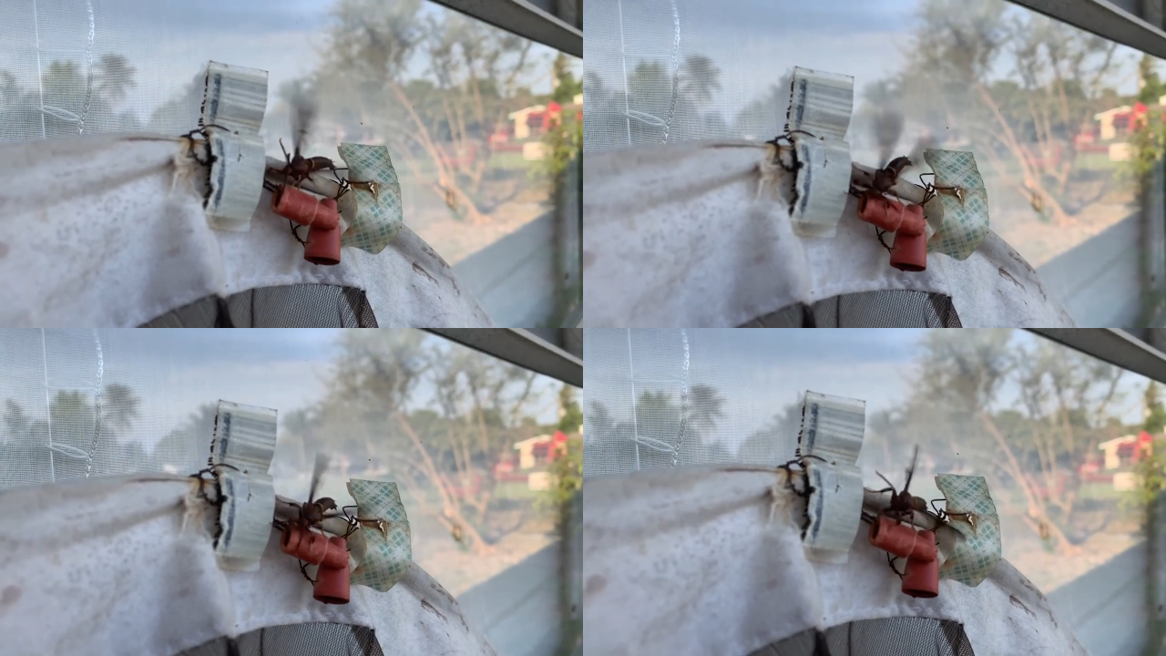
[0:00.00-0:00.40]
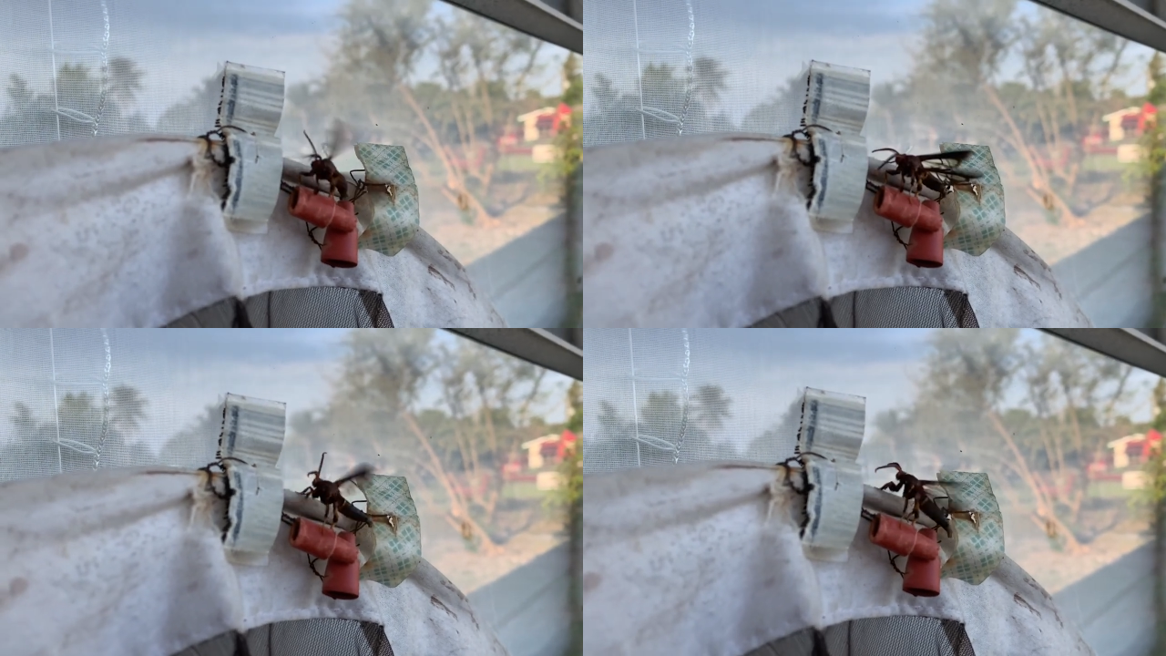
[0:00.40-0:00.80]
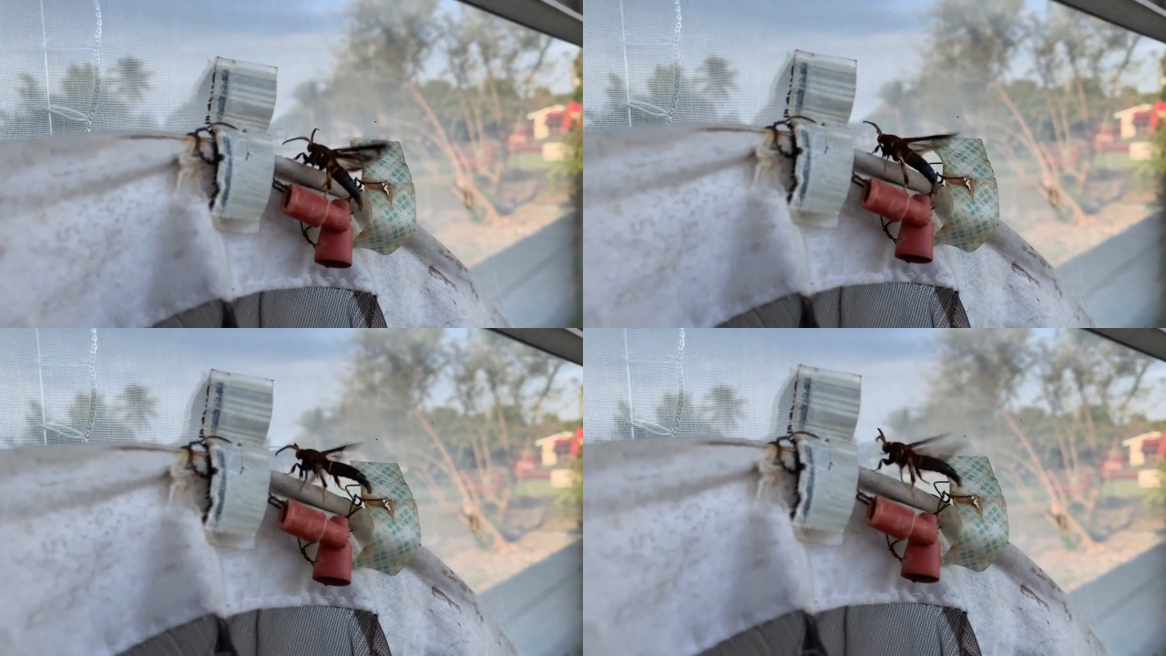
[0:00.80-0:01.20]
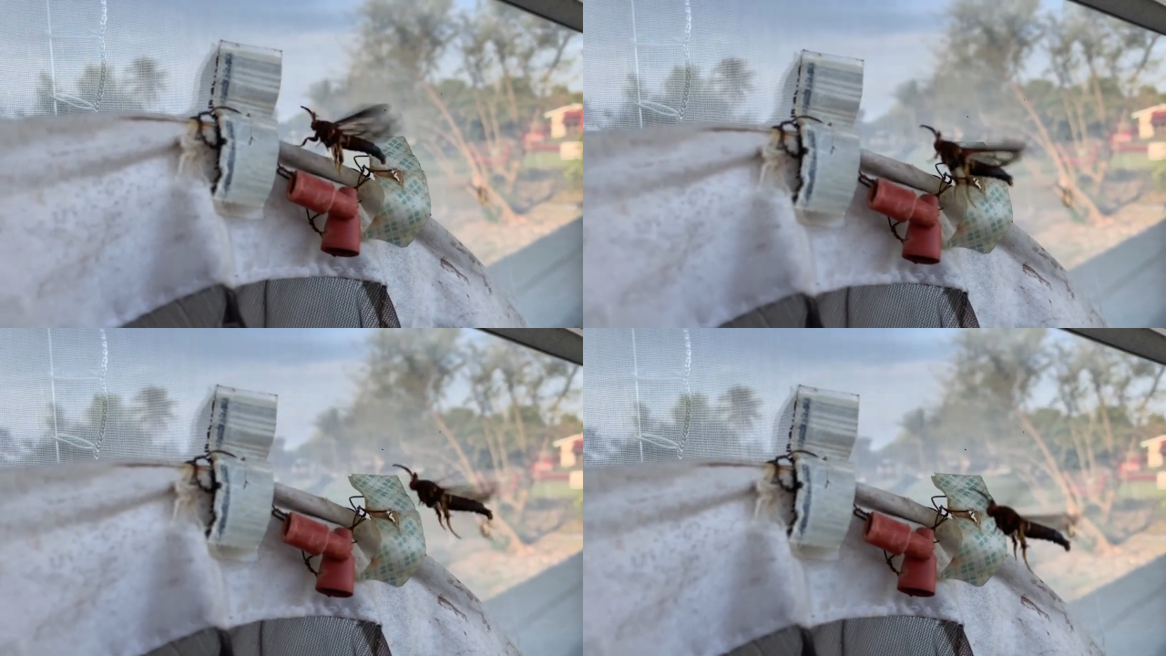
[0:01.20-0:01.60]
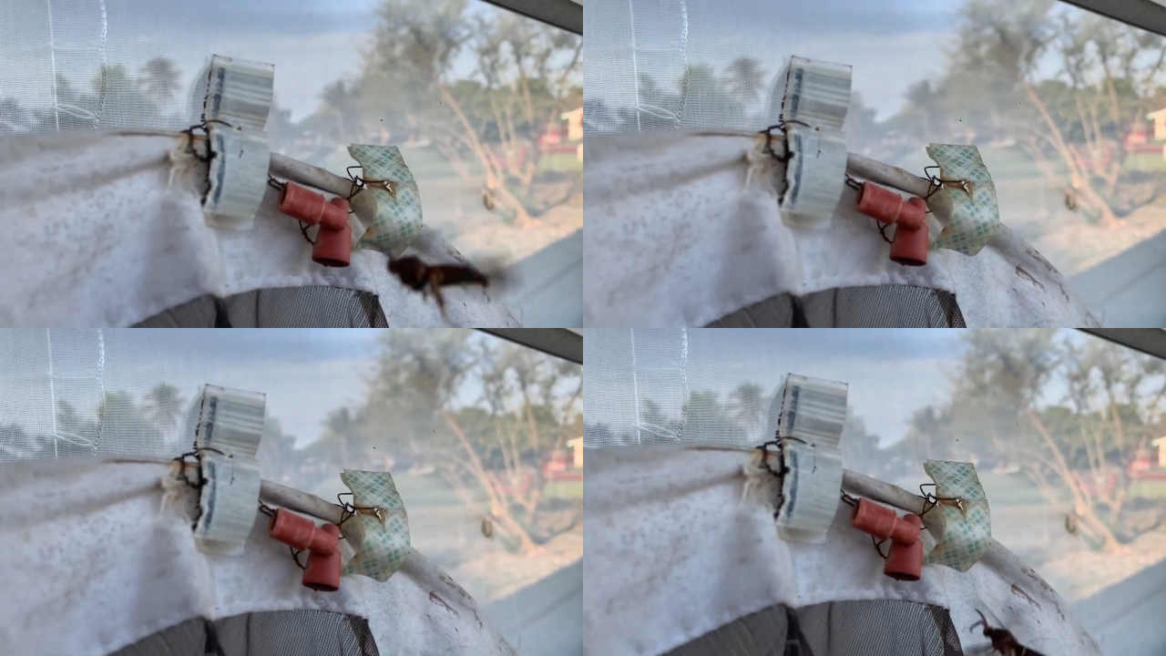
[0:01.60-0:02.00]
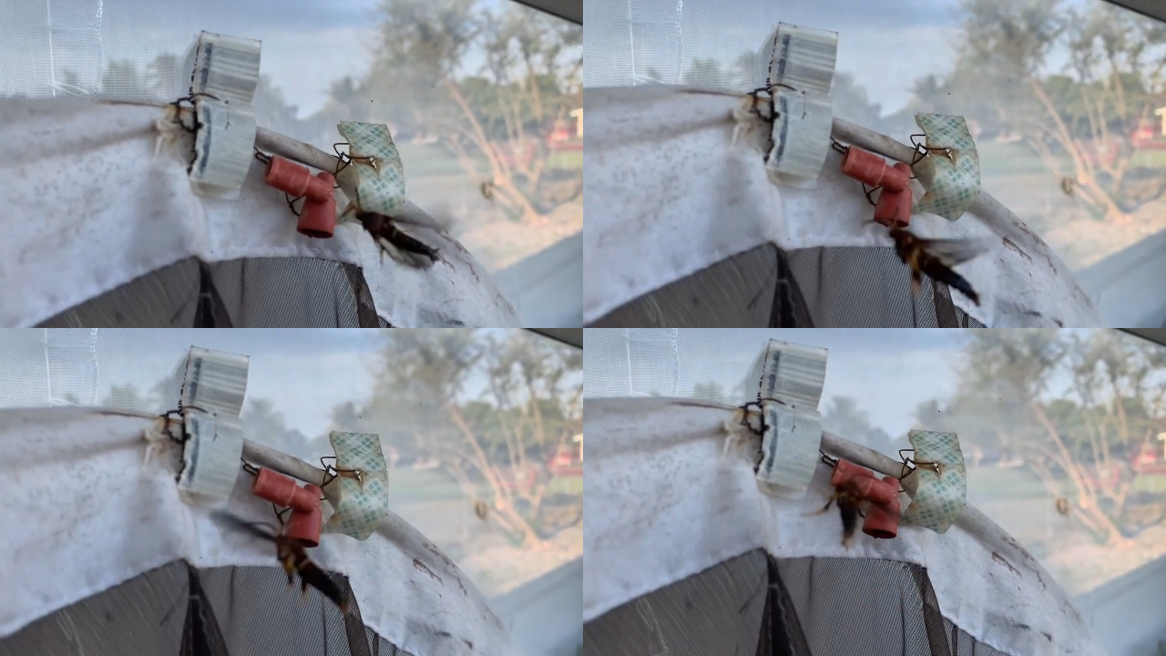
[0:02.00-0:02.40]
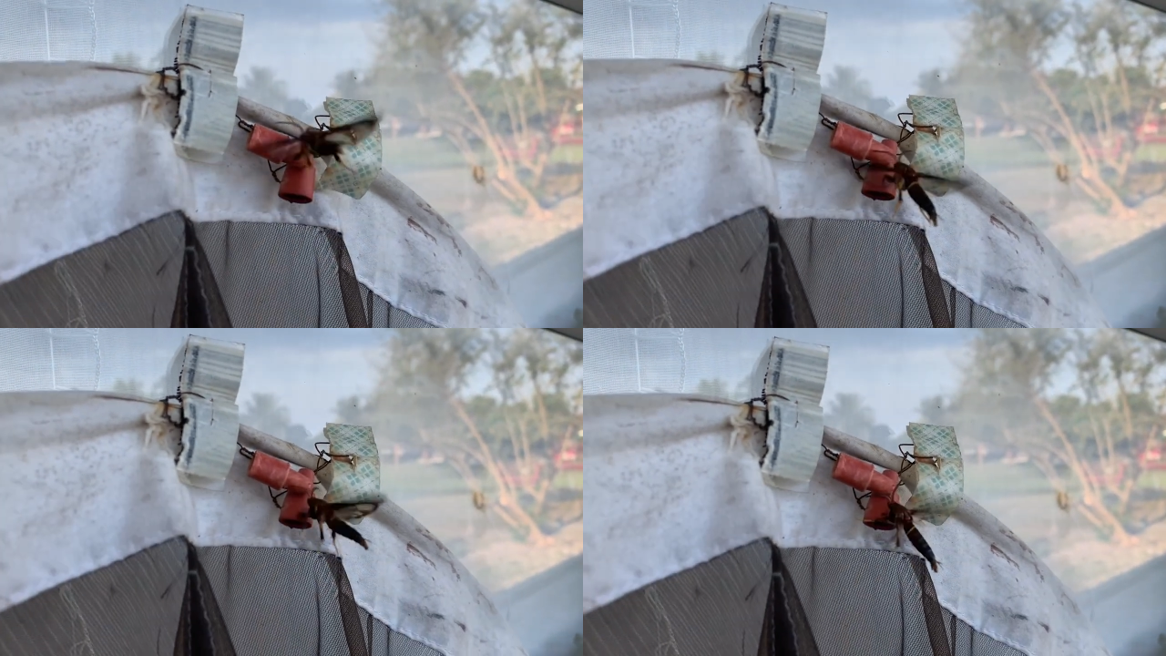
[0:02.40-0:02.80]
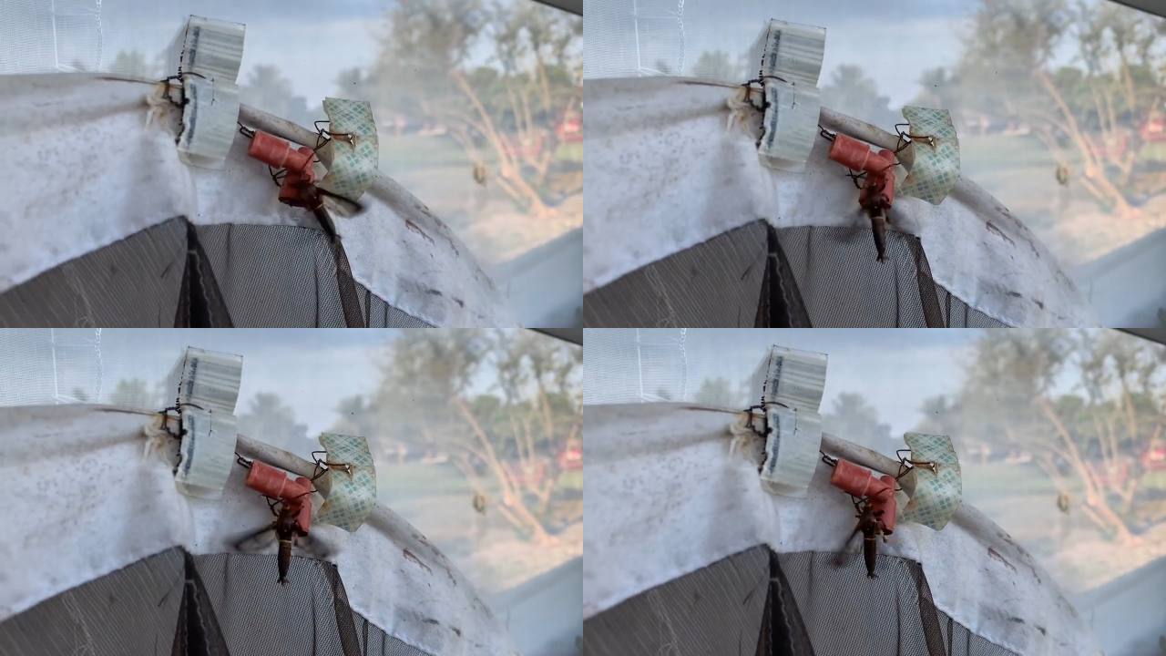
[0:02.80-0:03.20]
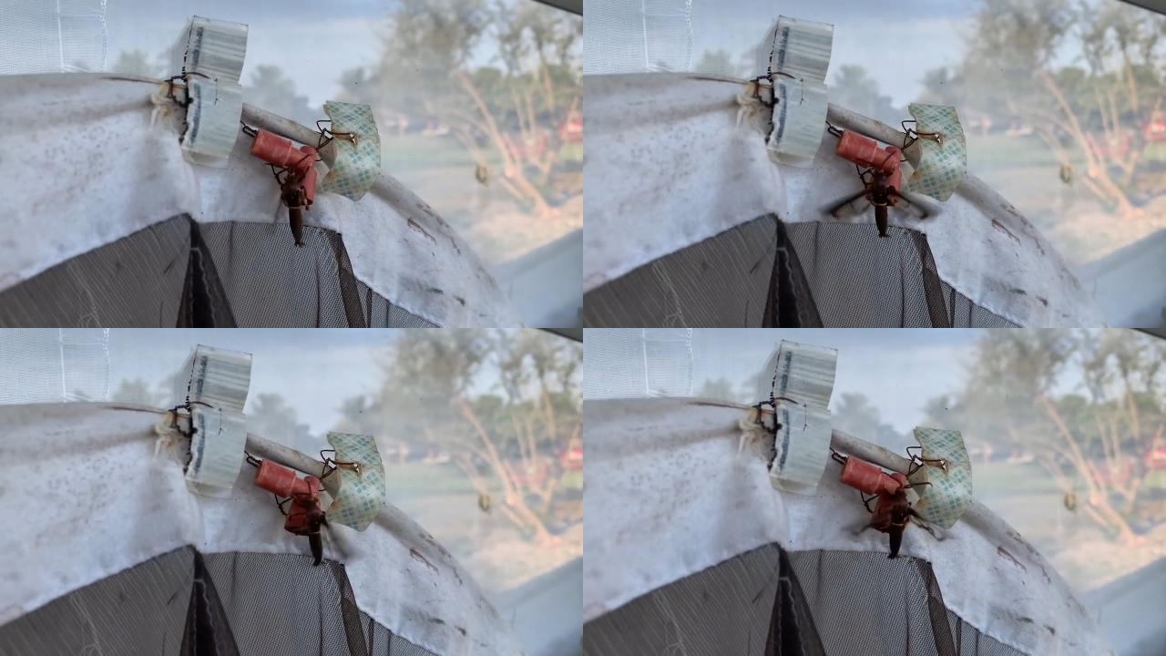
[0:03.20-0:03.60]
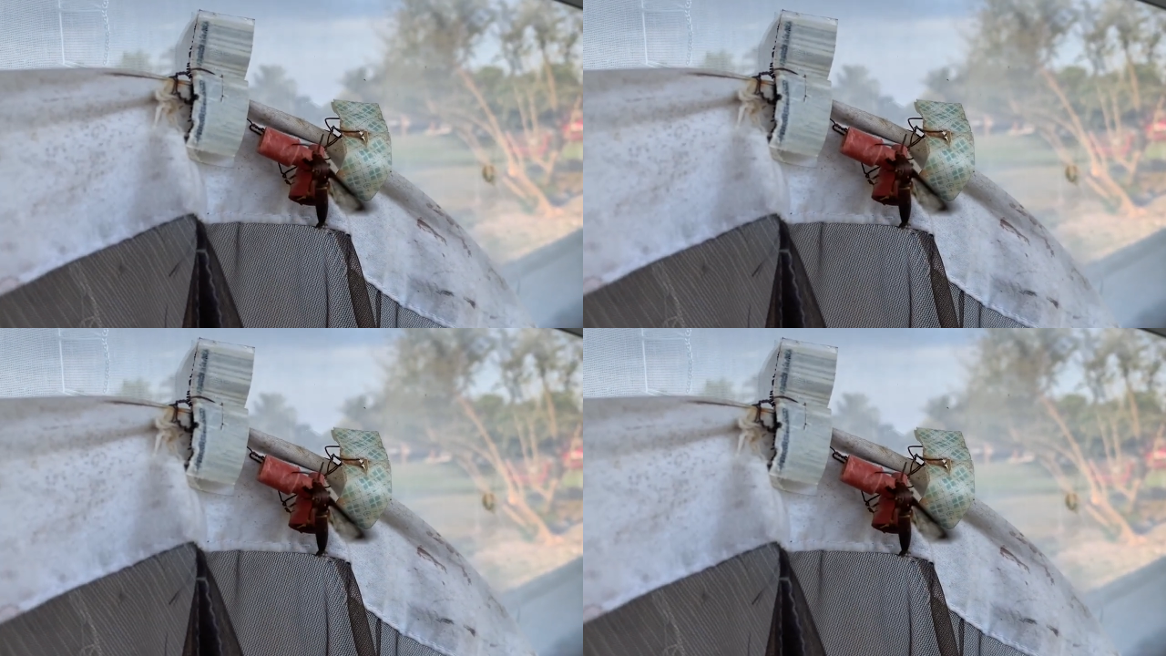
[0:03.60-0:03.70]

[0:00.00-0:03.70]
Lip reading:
No face is visible, so there are no lips to read.